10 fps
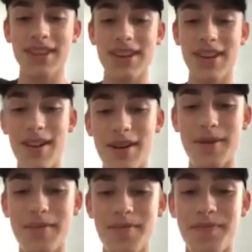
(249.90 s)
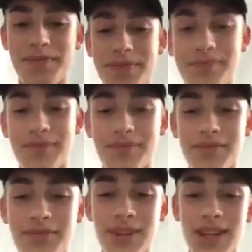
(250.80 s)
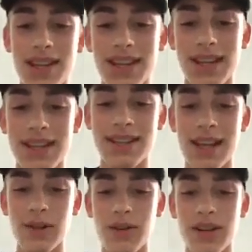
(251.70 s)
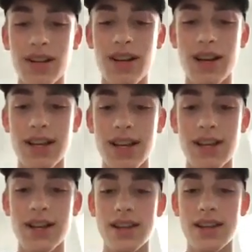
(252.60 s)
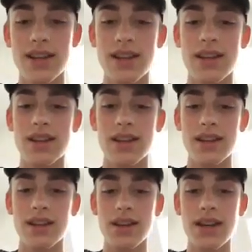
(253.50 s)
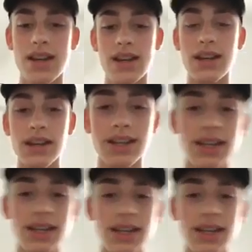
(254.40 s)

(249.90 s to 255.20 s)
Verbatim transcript: um, is that Lauren and Nadia? Uh, yeah.